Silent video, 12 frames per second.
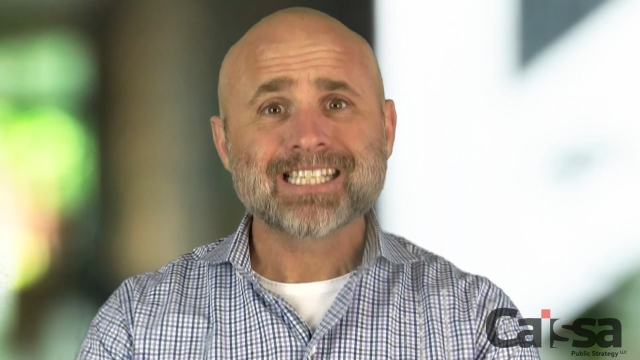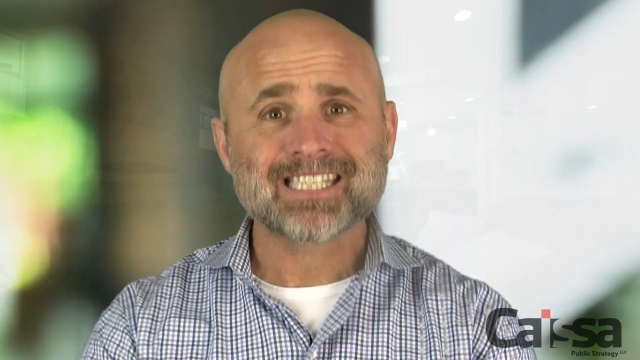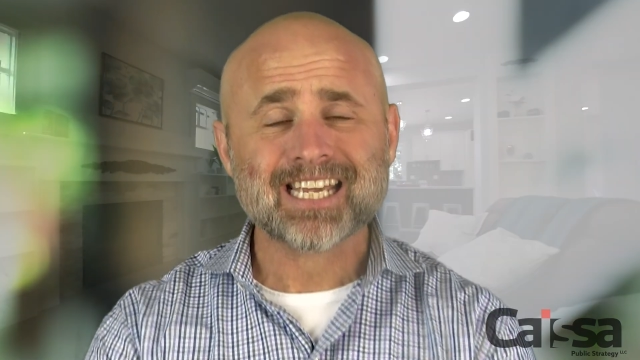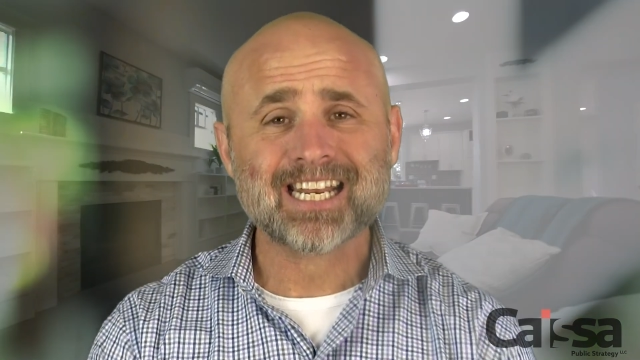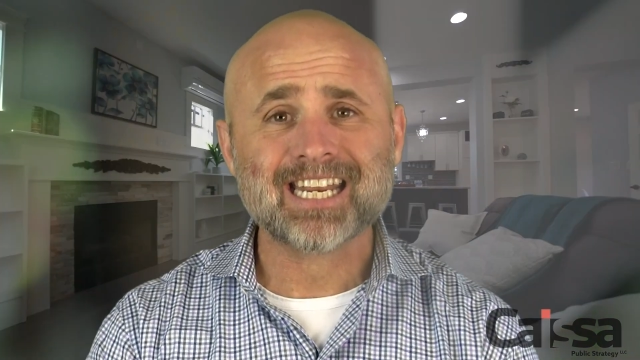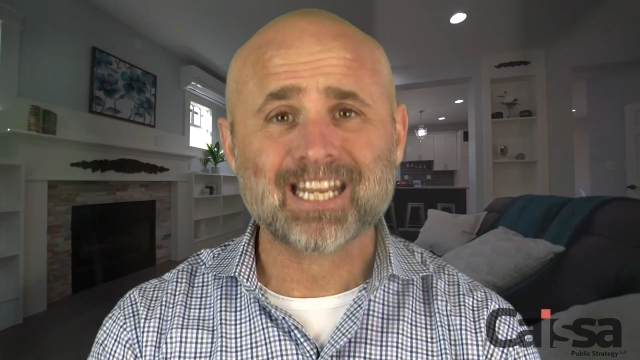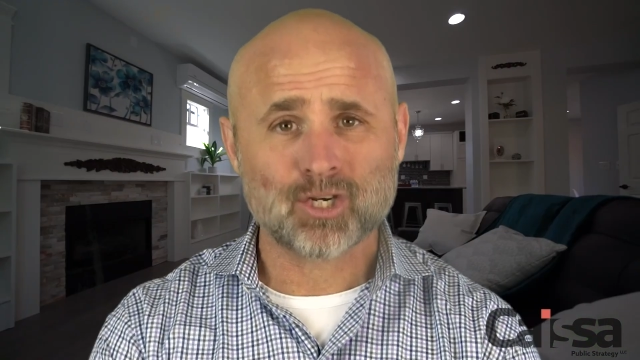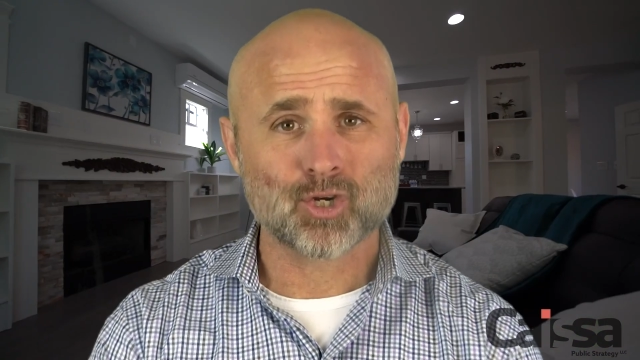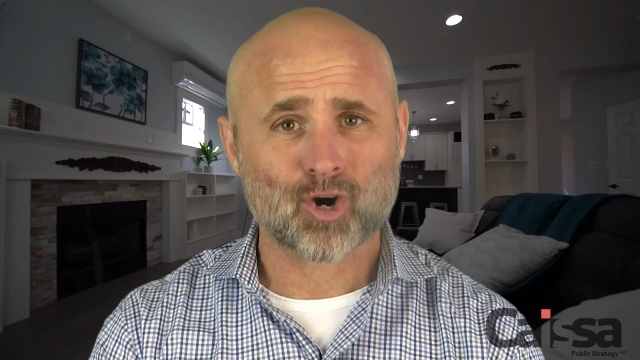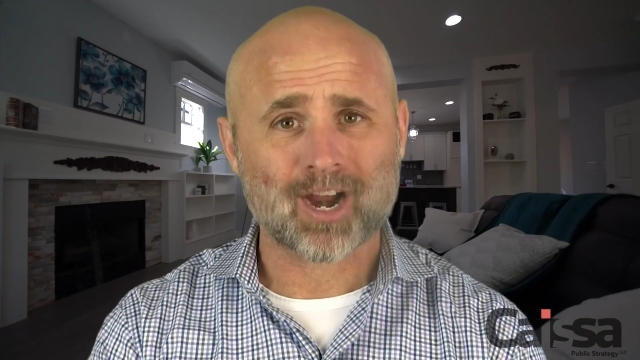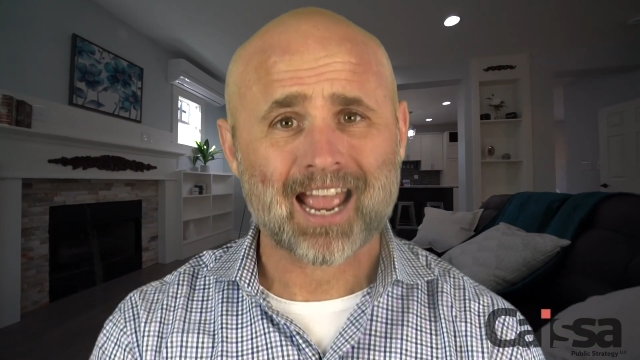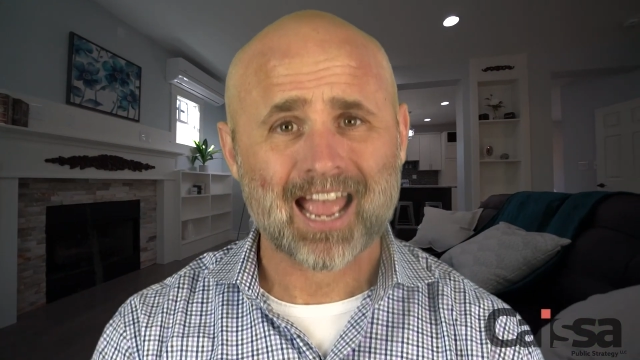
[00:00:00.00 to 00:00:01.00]
sitting in
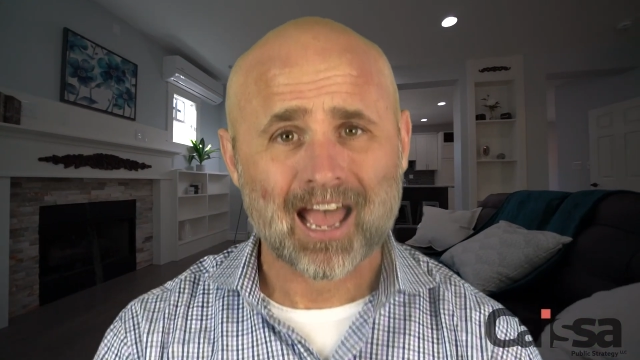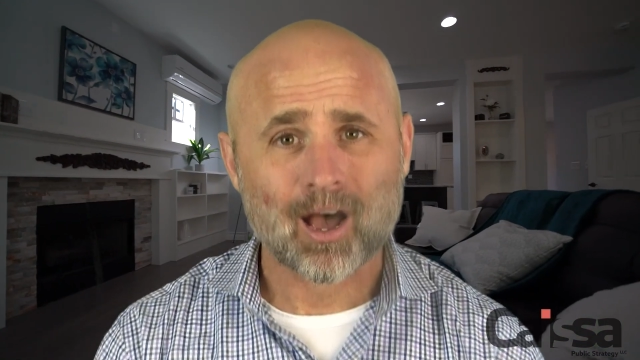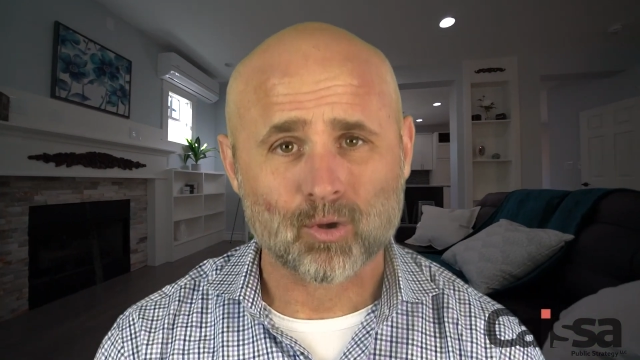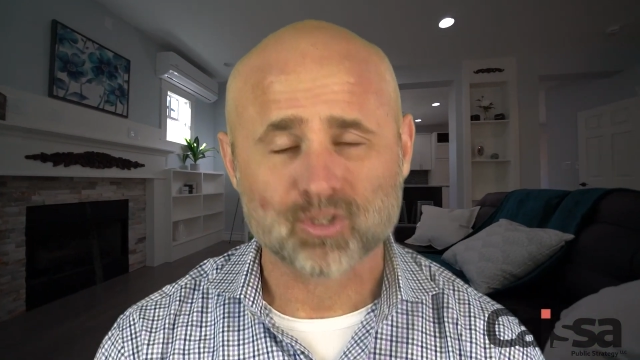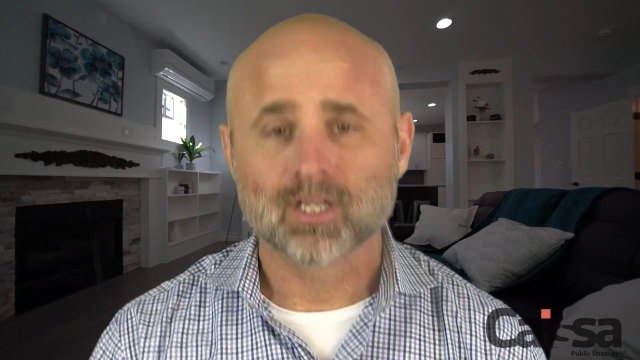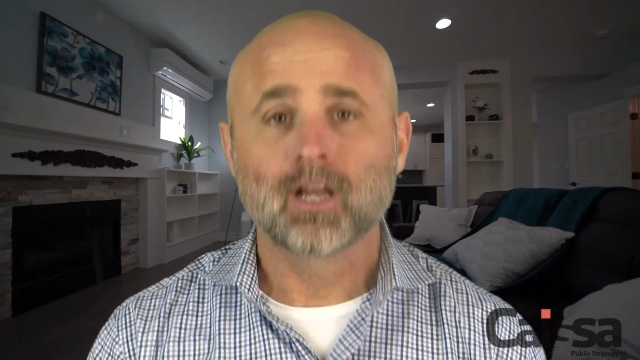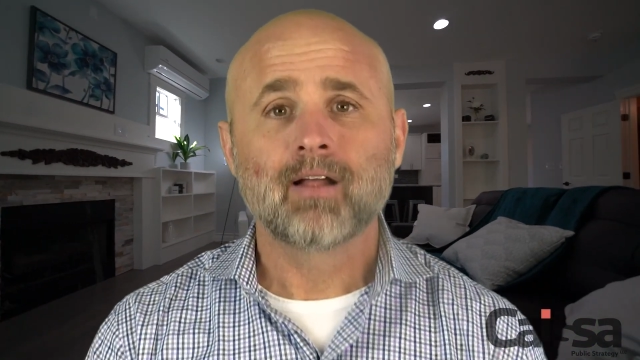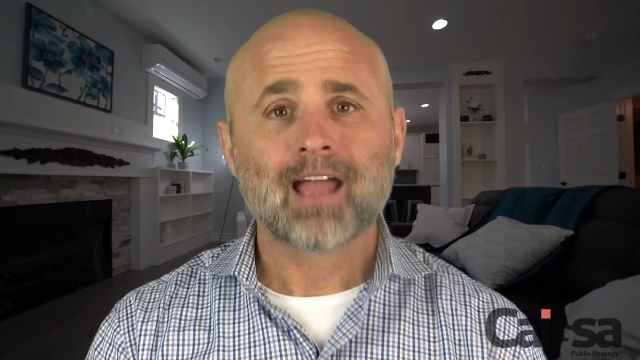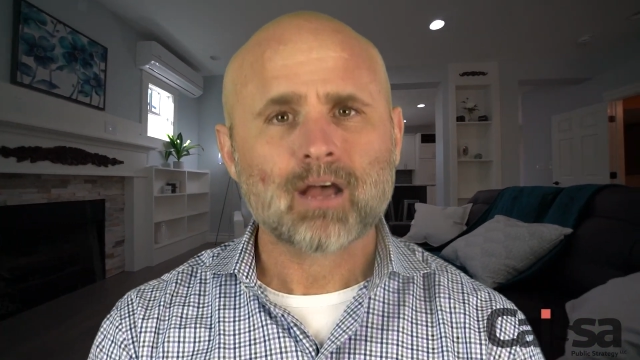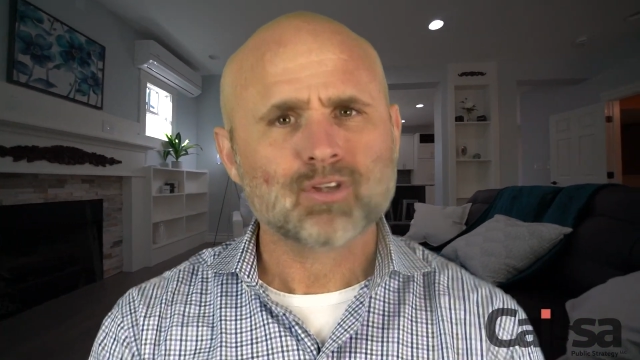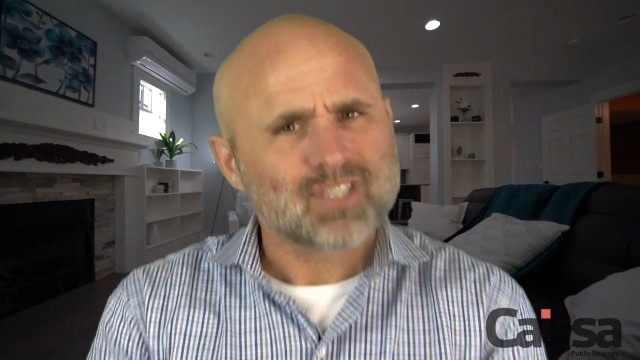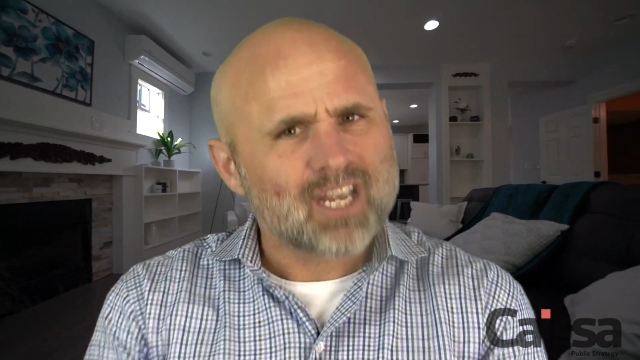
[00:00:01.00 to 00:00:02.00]
your house.
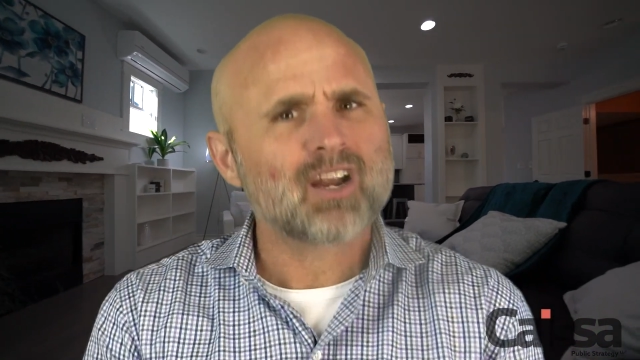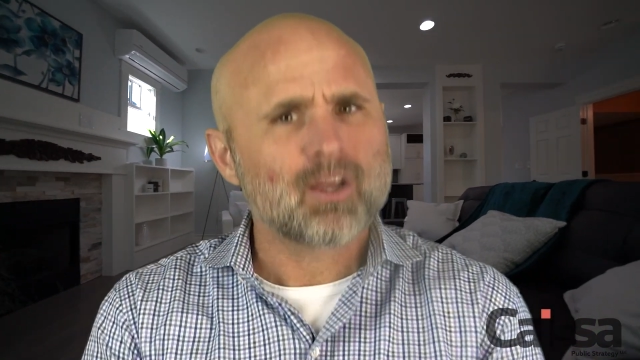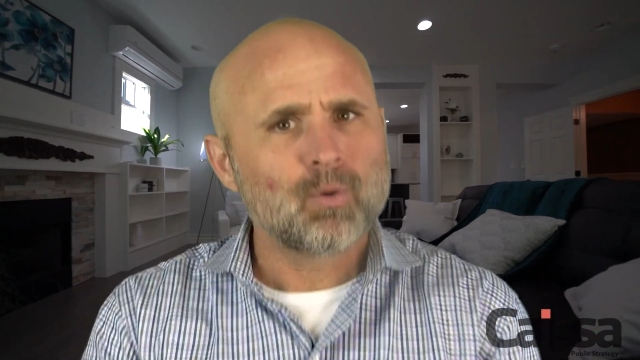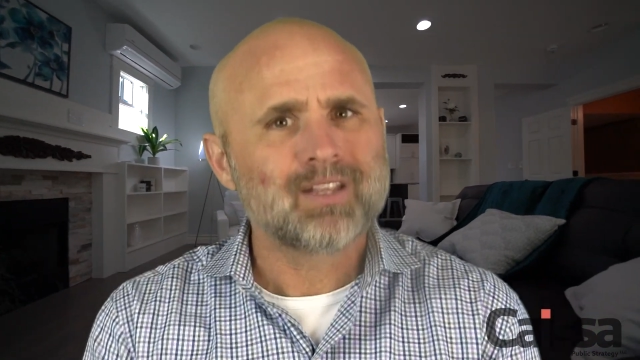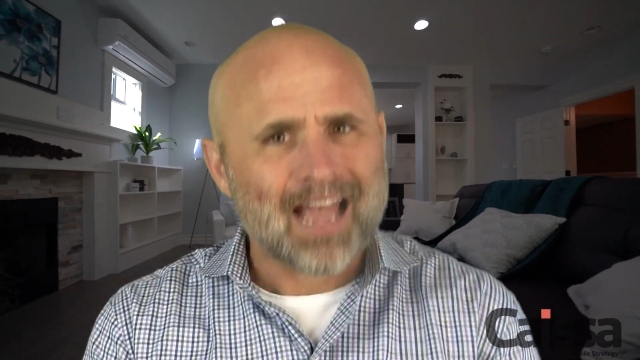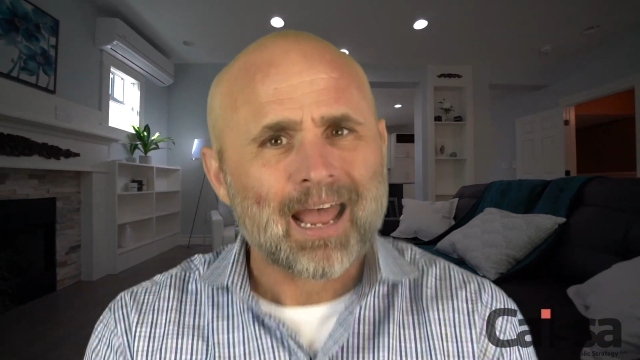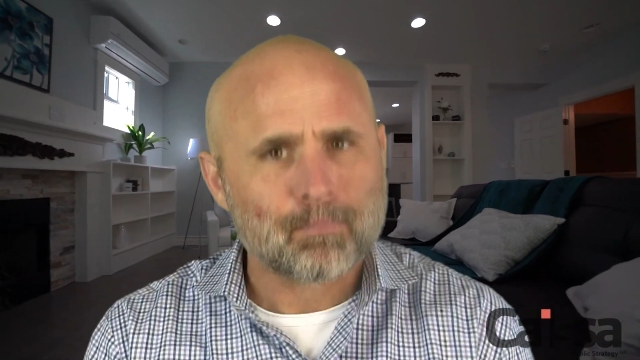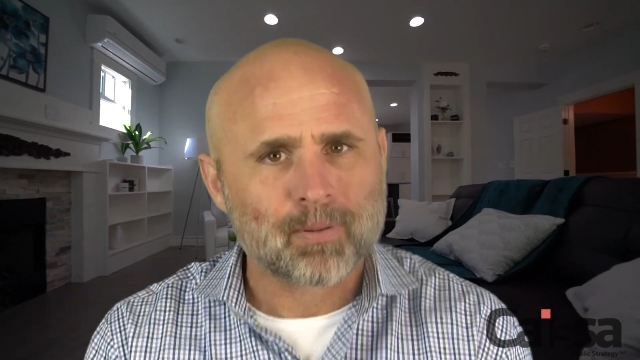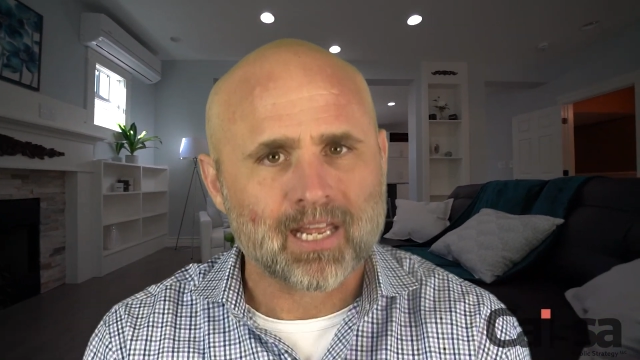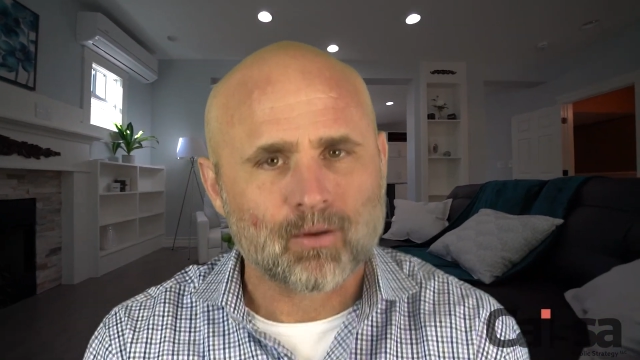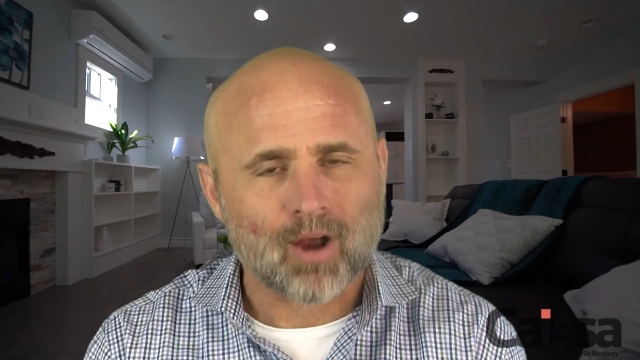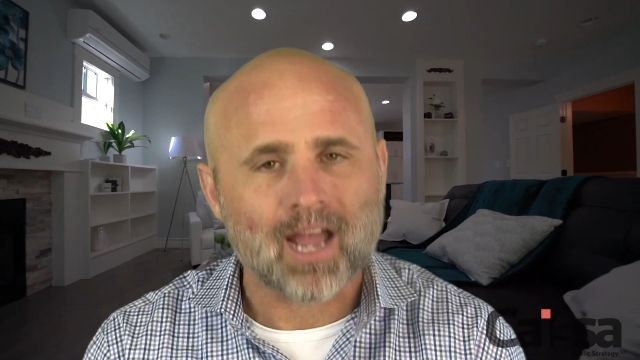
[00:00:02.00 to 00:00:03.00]
How scary would that
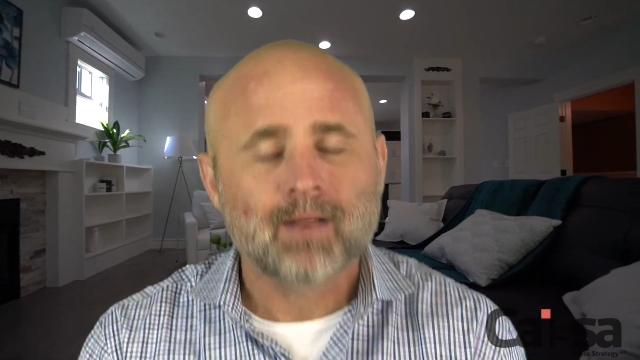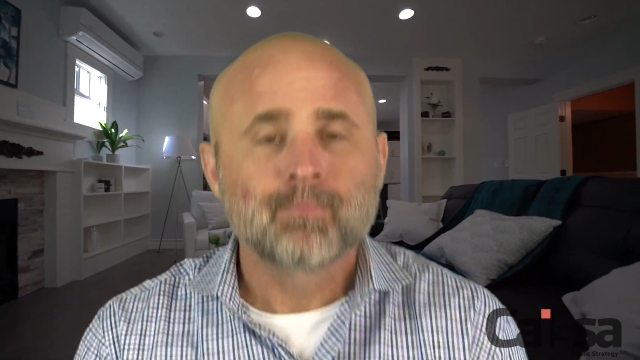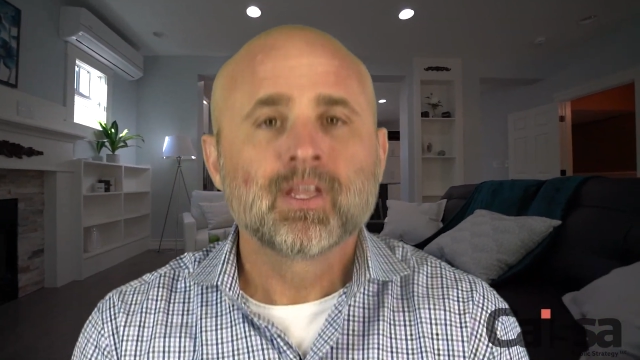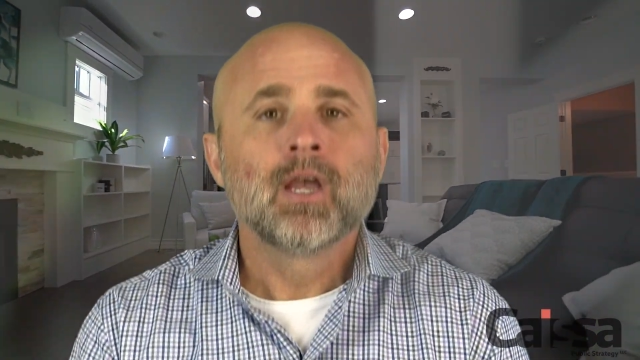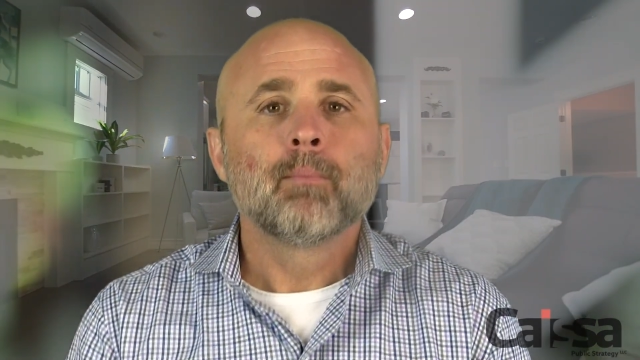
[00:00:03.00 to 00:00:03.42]
be, right?